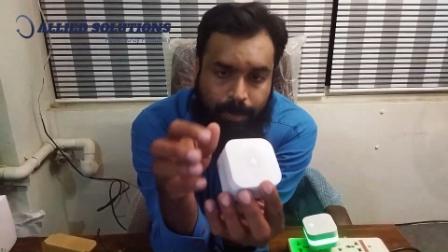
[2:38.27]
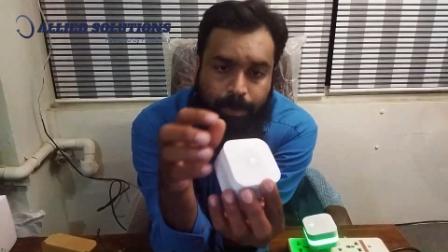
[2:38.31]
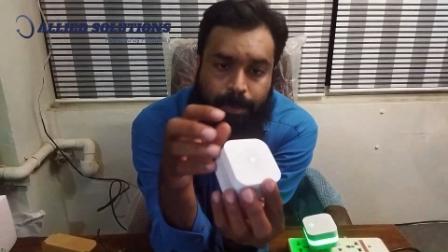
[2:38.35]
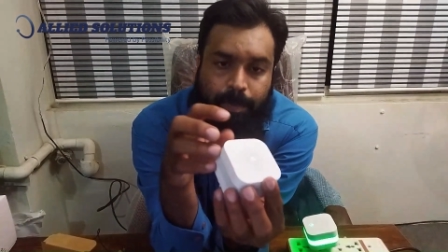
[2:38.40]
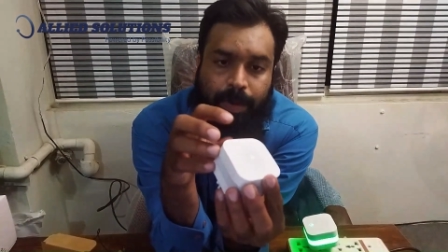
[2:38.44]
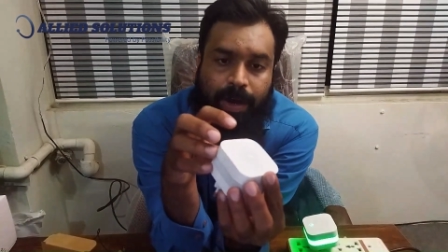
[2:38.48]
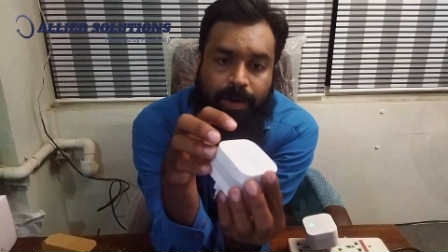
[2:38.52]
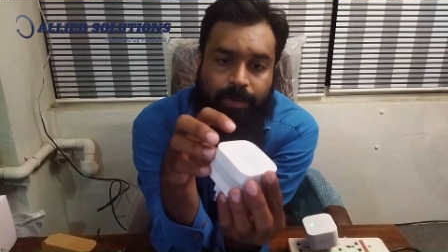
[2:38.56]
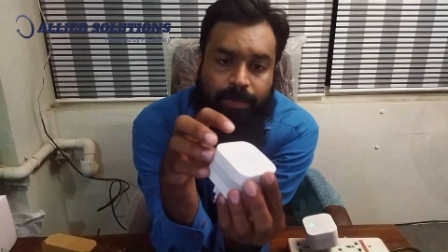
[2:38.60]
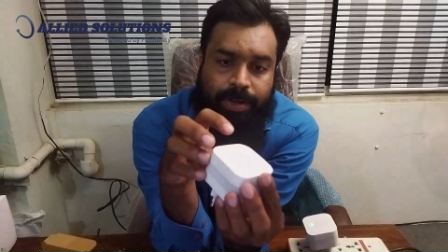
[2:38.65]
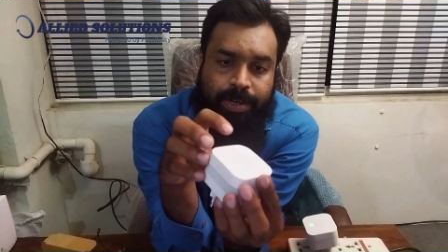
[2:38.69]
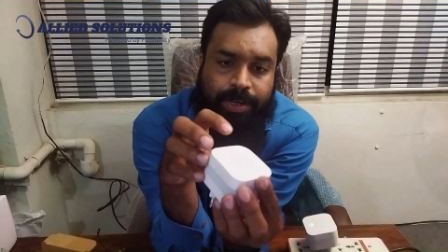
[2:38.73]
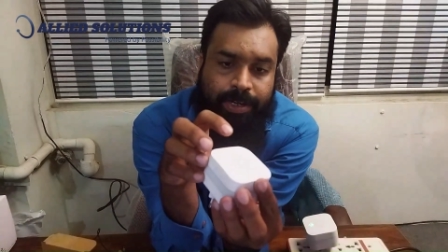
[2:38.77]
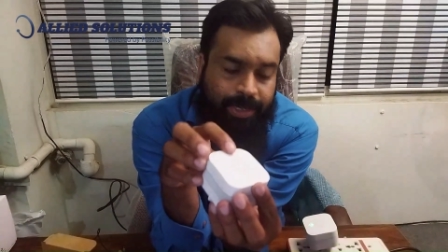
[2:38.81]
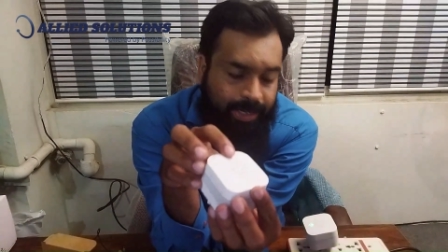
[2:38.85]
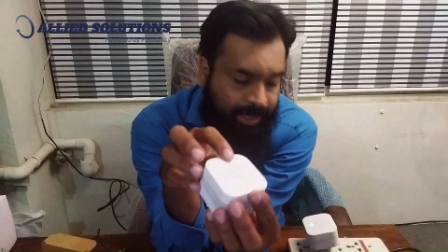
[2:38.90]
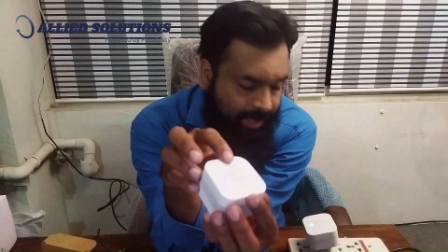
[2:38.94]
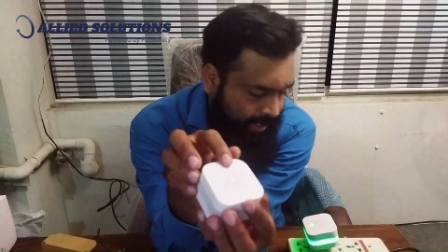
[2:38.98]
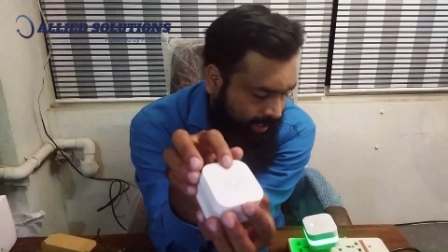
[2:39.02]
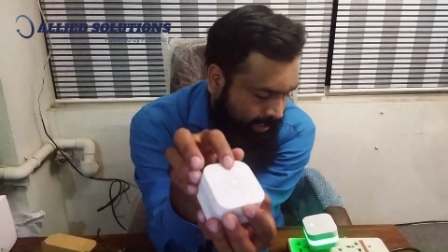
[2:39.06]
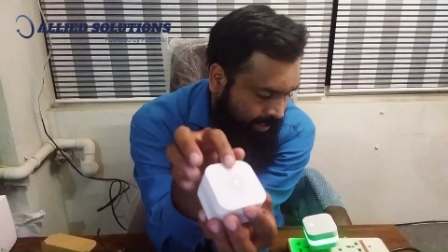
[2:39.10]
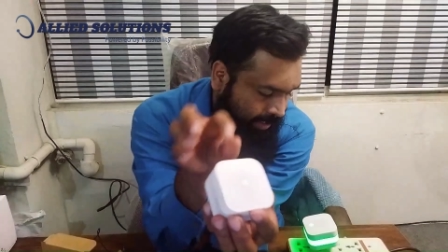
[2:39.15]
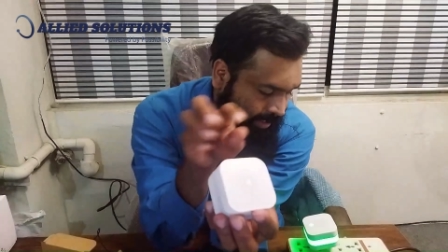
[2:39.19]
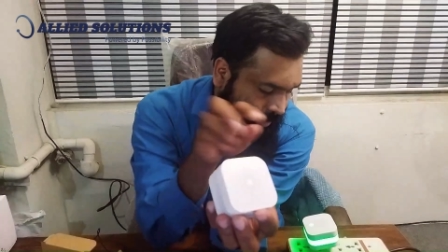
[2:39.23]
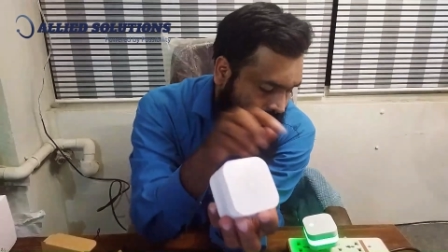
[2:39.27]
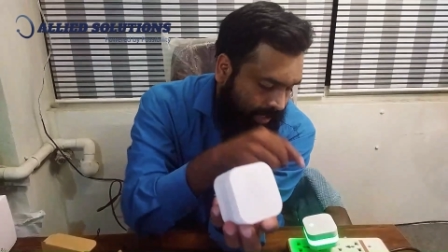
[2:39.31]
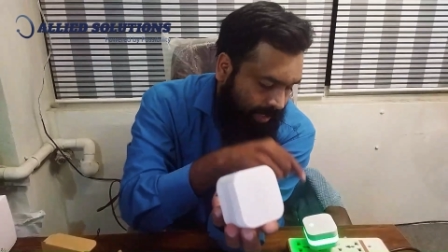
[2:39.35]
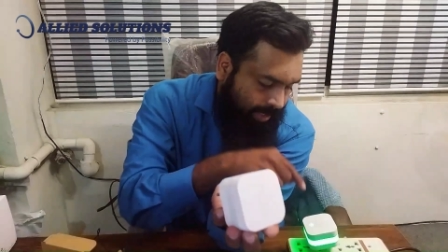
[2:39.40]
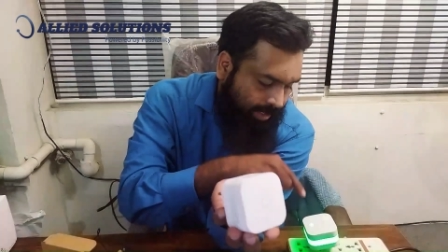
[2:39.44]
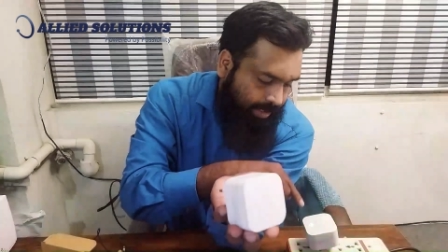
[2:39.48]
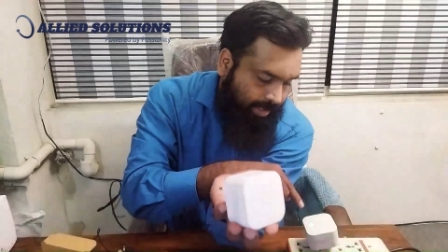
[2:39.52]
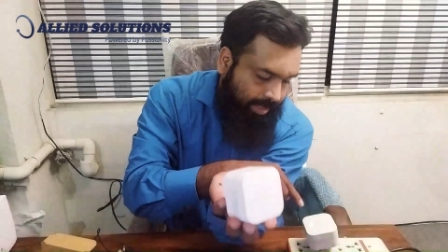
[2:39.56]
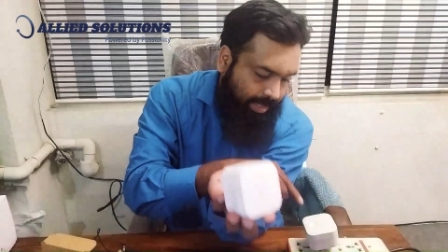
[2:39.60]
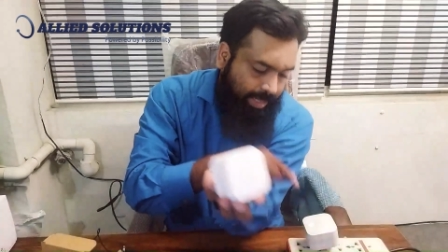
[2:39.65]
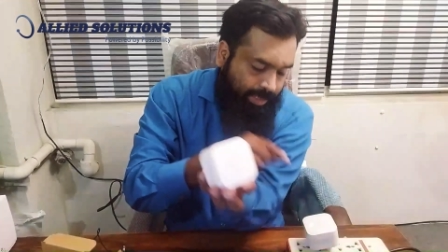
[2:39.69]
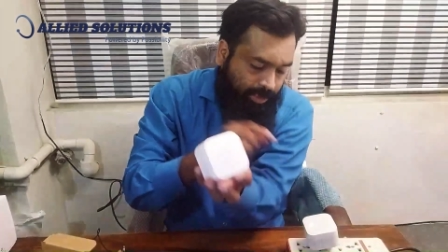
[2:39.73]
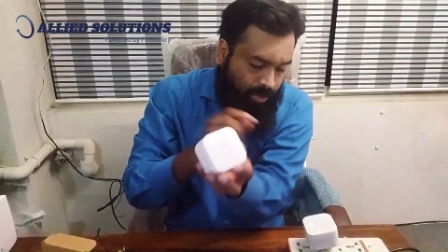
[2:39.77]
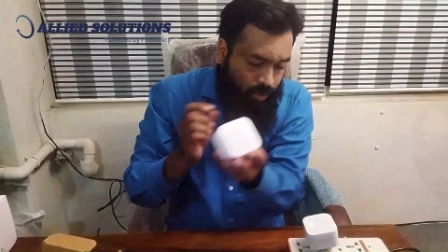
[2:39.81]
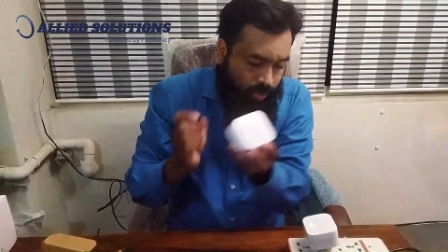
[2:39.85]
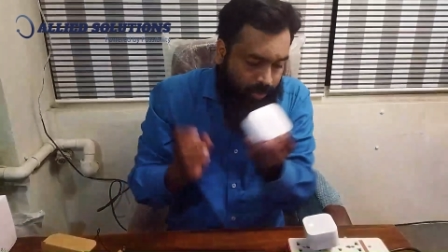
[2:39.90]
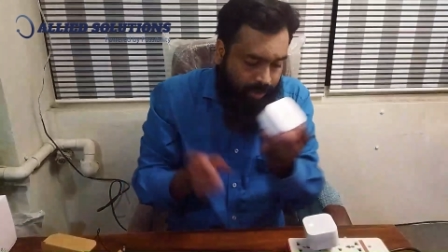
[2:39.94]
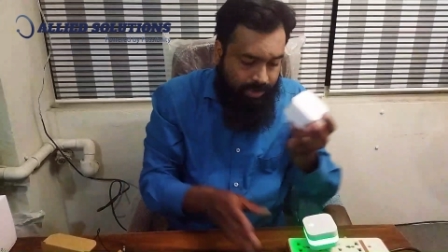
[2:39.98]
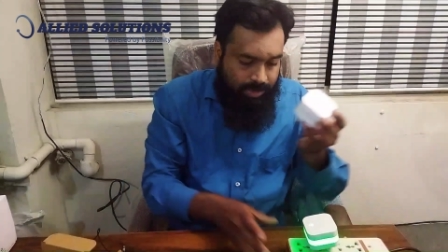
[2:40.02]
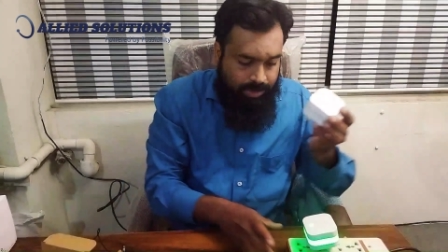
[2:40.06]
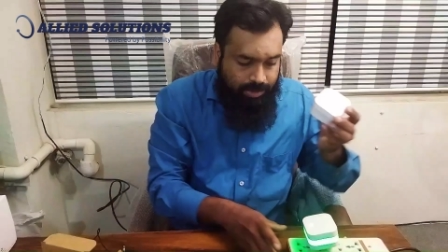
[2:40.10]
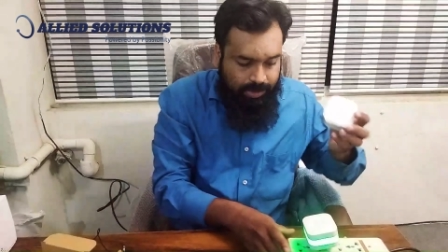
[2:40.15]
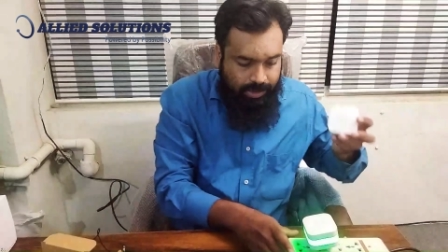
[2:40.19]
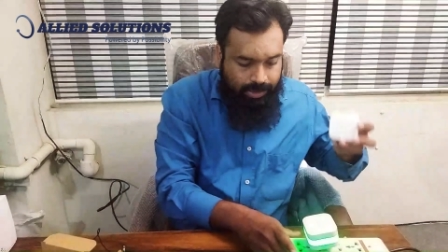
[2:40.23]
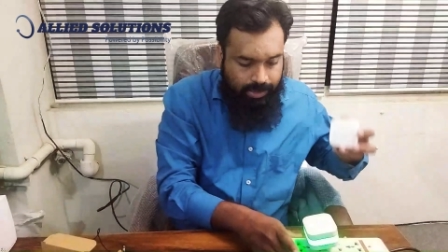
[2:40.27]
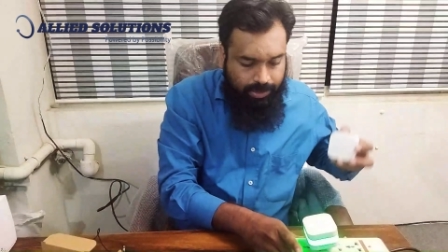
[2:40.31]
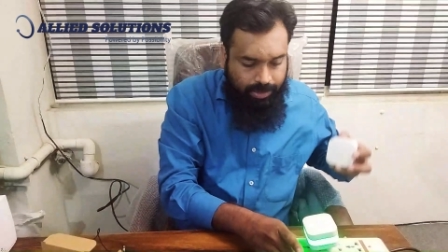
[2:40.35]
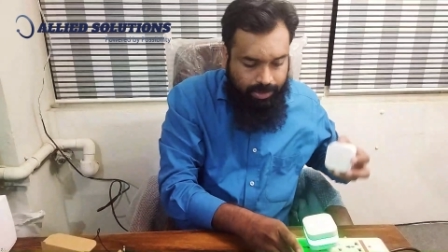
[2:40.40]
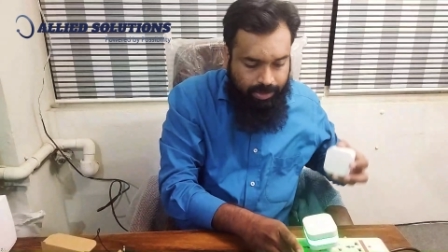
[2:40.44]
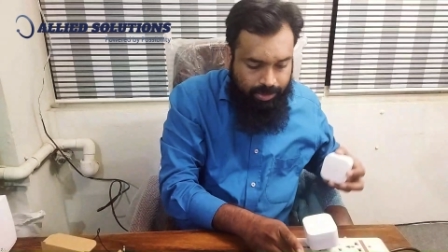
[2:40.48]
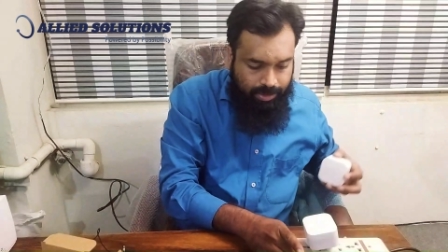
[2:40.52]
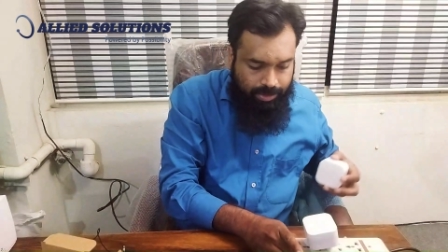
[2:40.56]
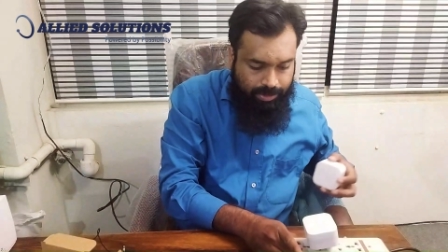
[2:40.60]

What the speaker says: Power indicating light. As you can see,